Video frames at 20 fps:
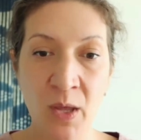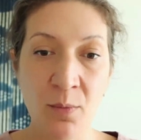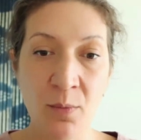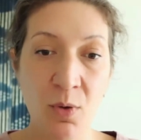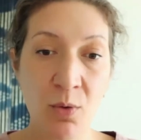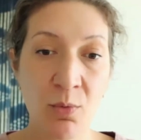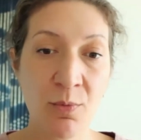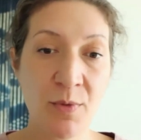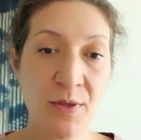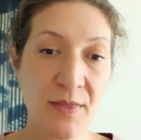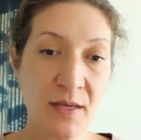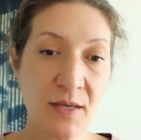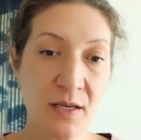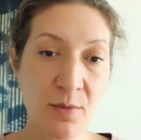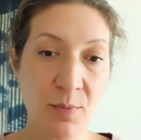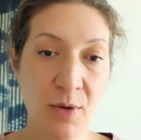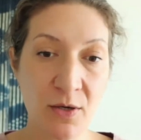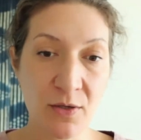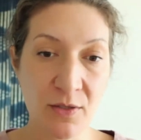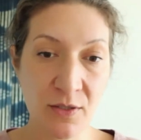But when we think
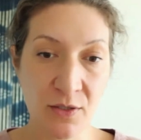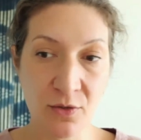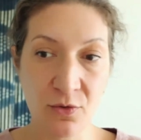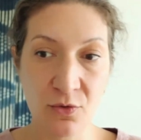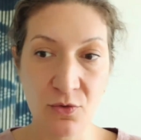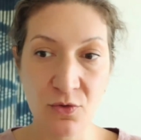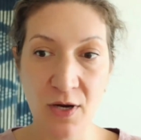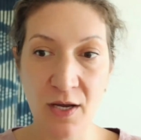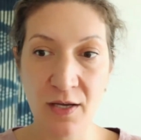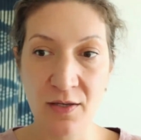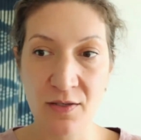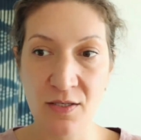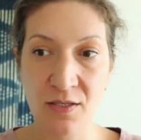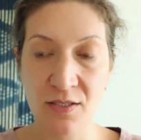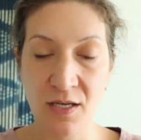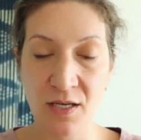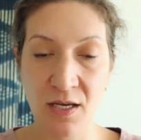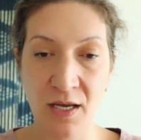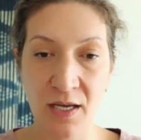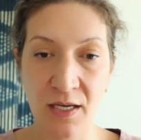about clinical trial
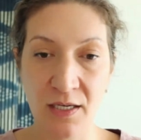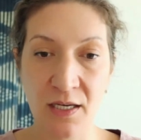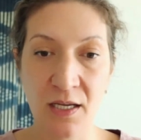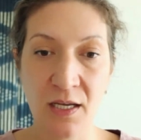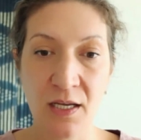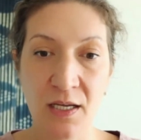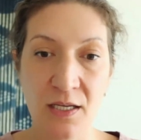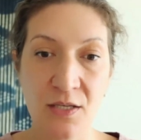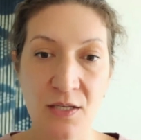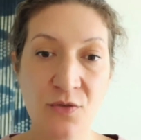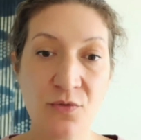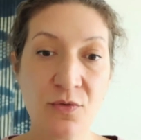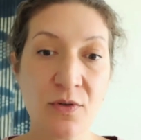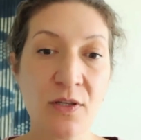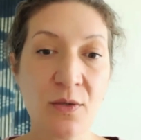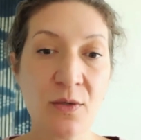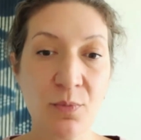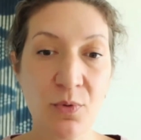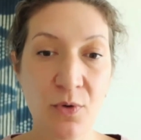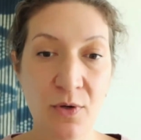design, it's
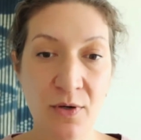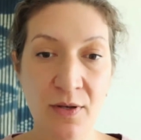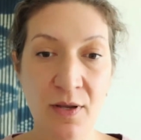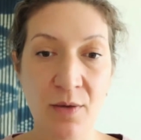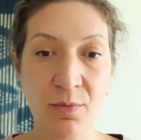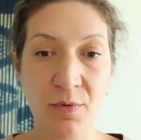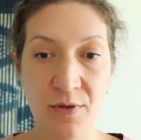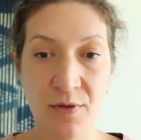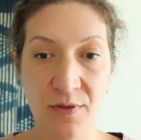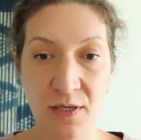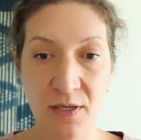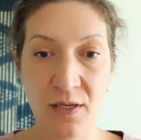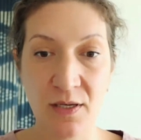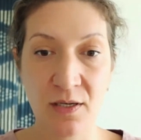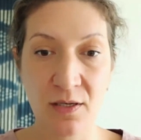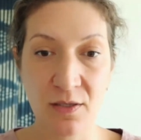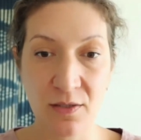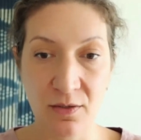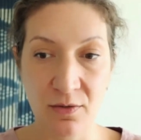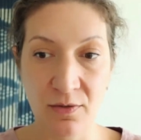really important that we're thinking
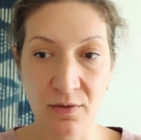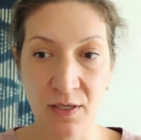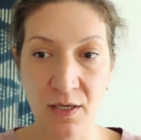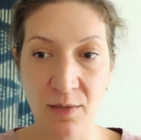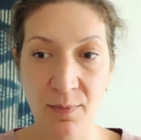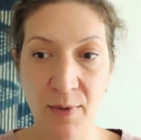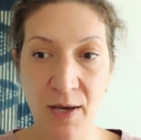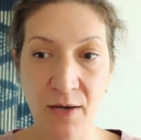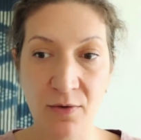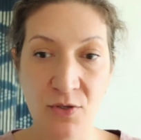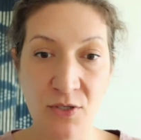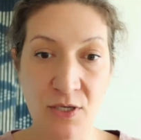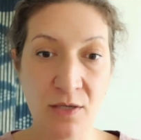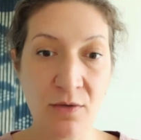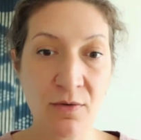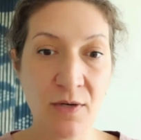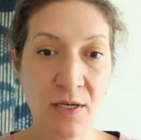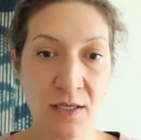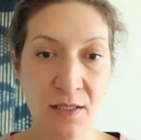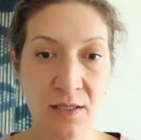clearly about
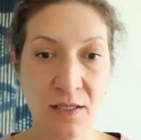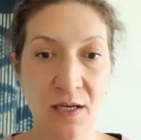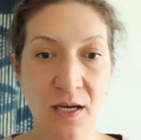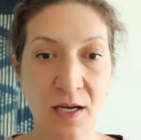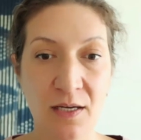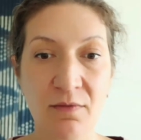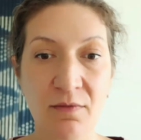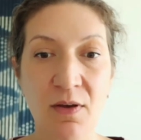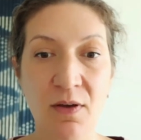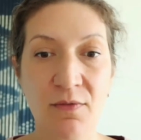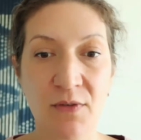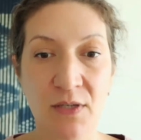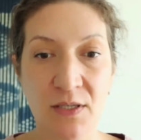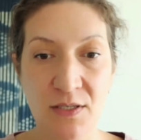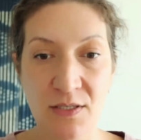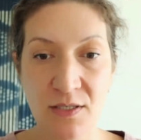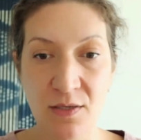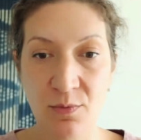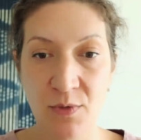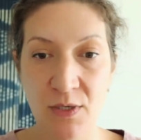generating the kind of
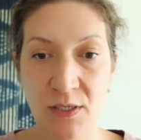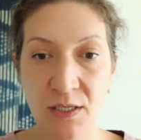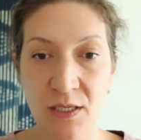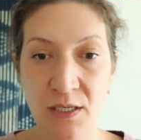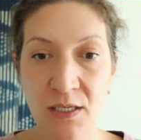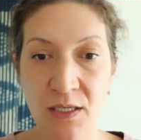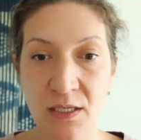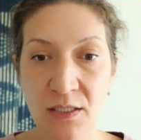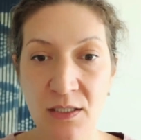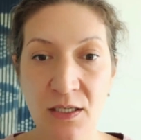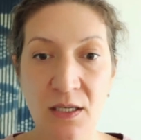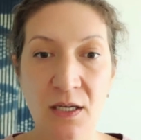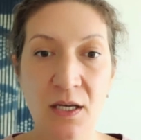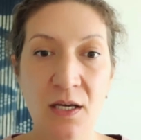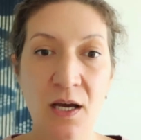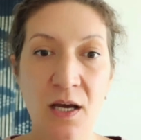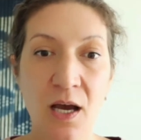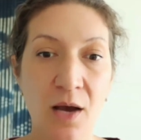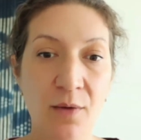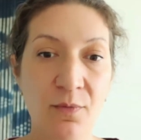evidence that we need
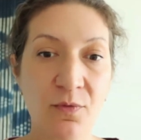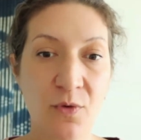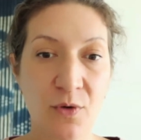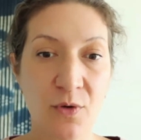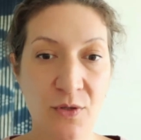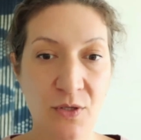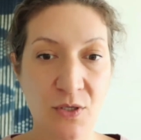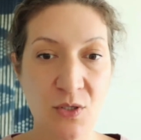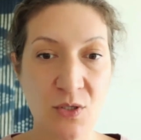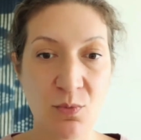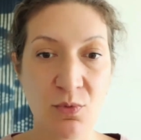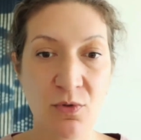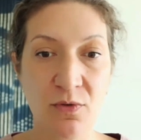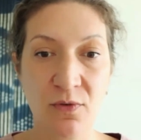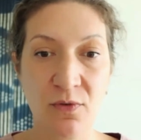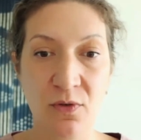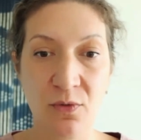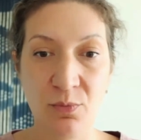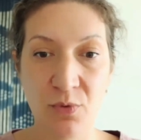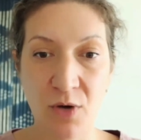for this
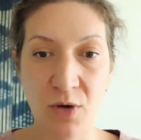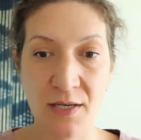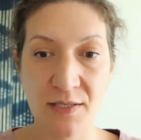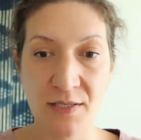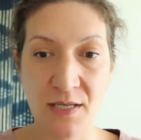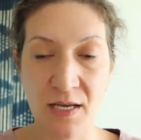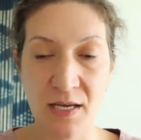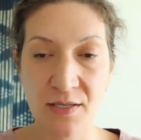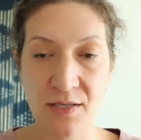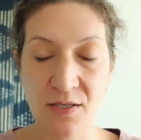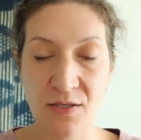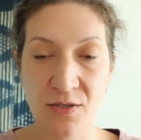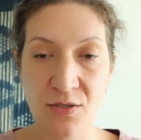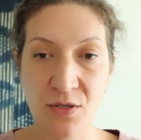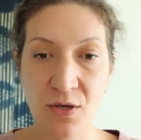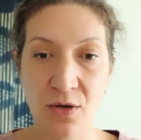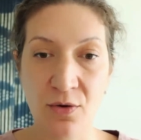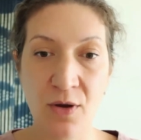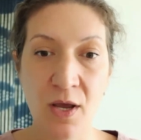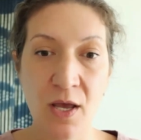approval process. And
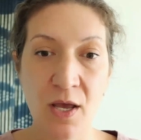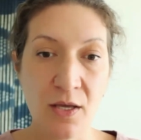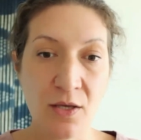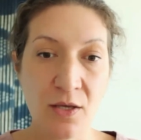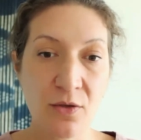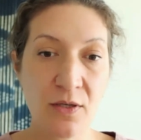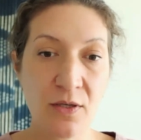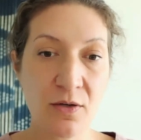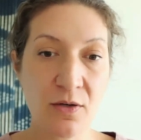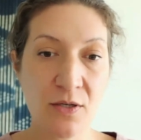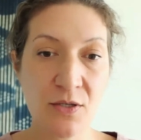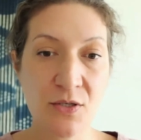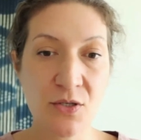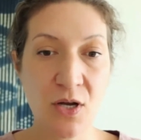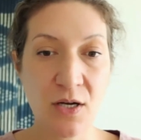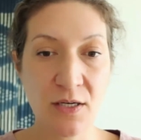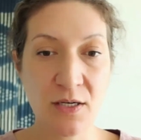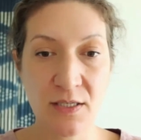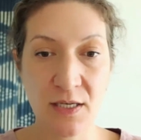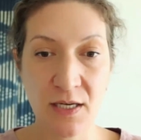so you'll hear us
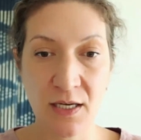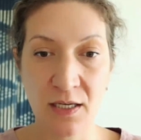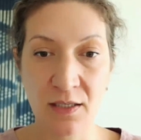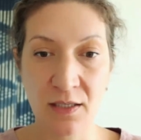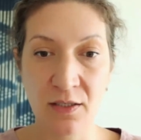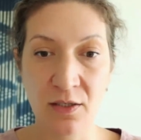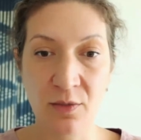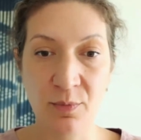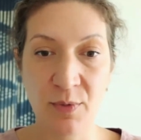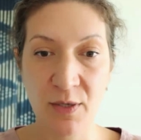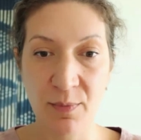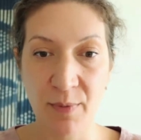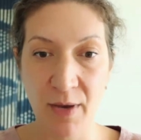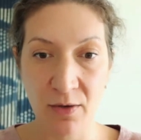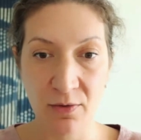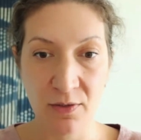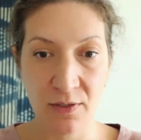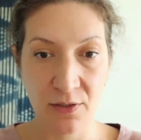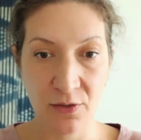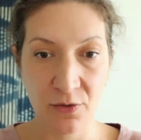talk today a little bit
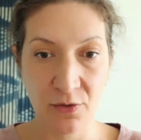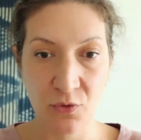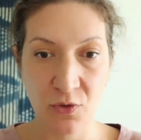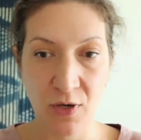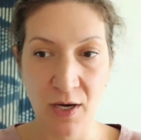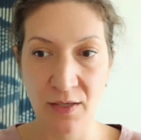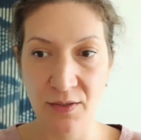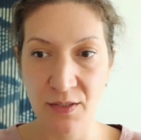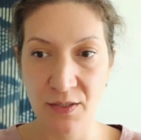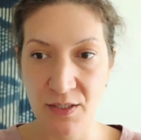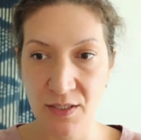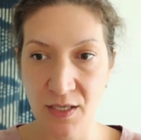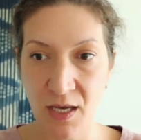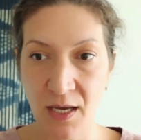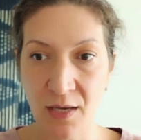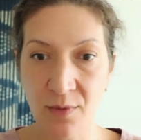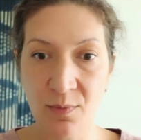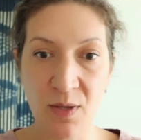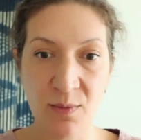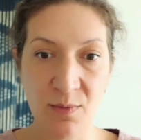about clinical trial
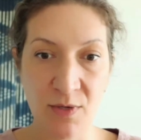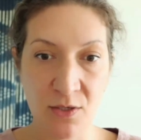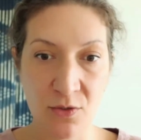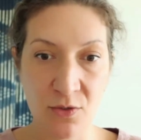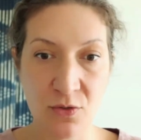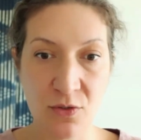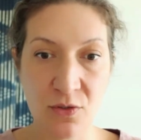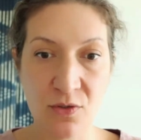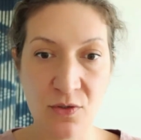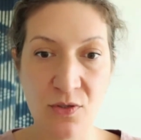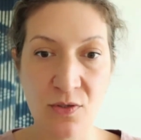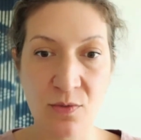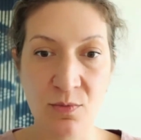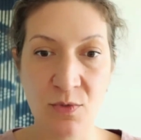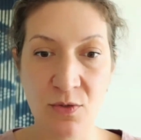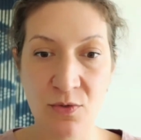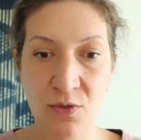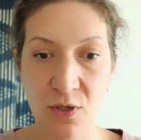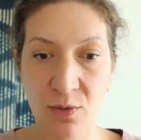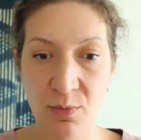design, maybe introduce some
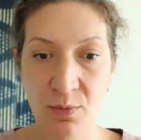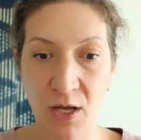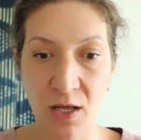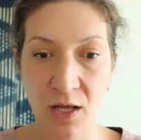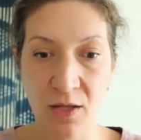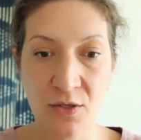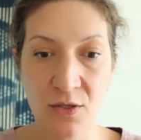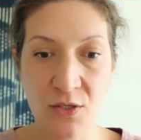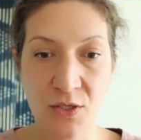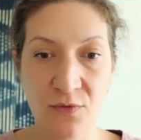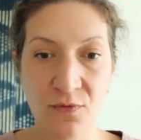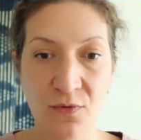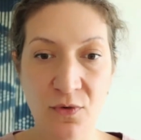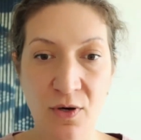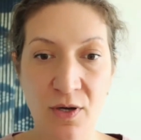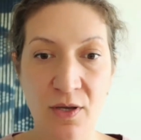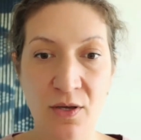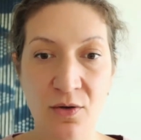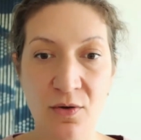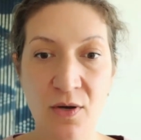new terminology for
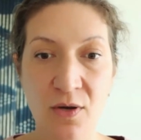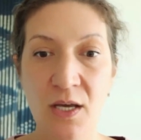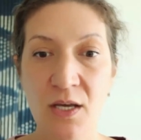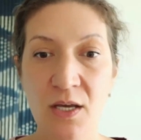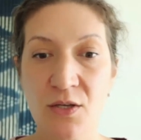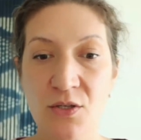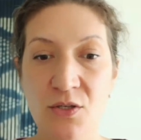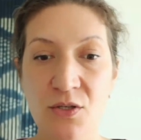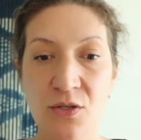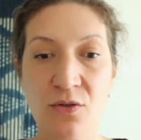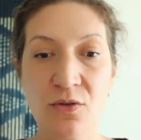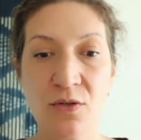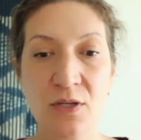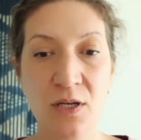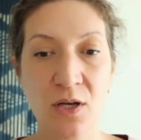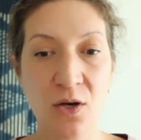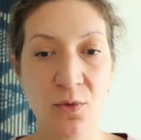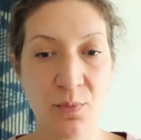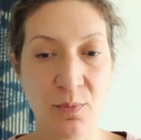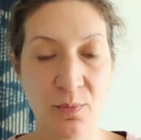you so you
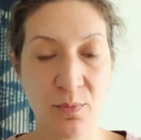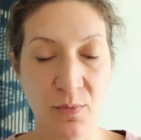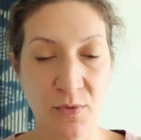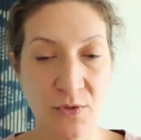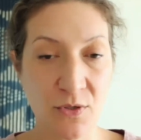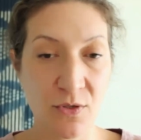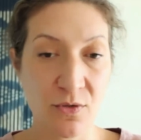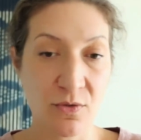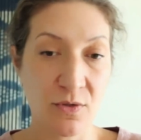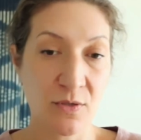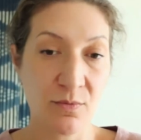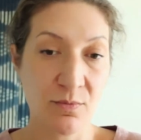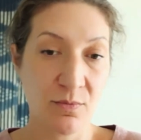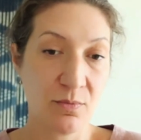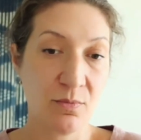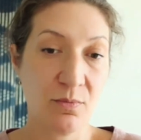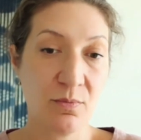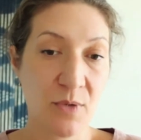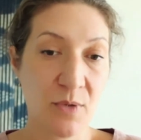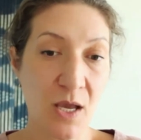can
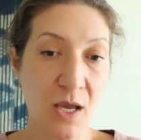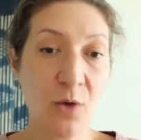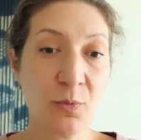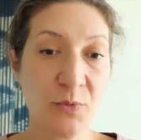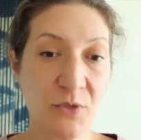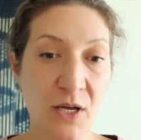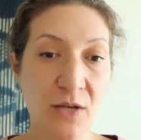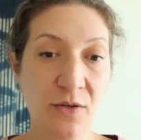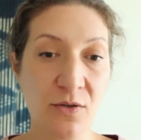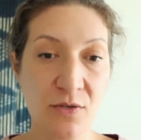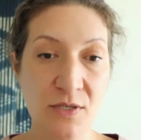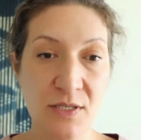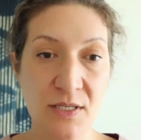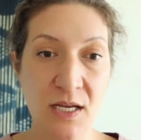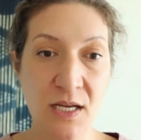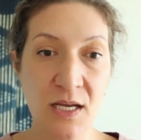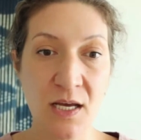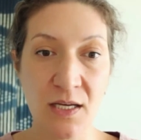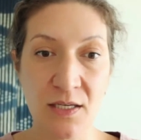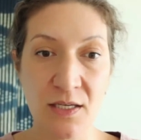be helped to
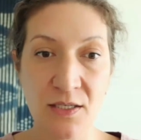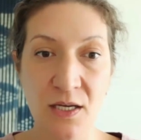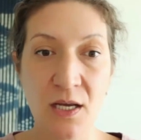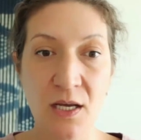understand